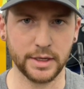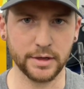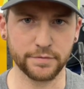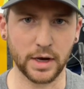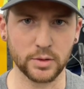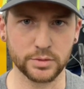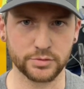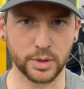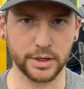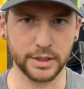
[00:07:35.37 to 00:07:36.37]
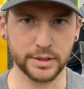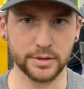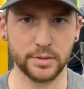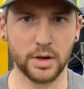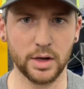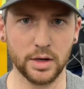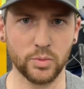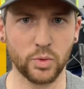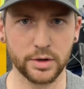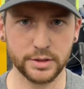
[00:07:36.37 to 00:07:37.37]
if I was running
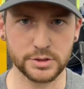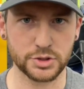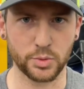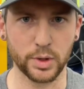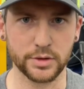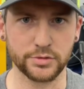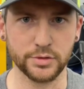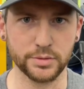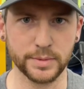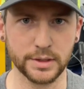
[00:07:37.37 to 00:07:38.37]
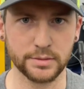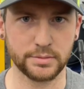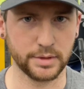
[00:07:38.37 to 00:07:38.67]
1-inch square tubing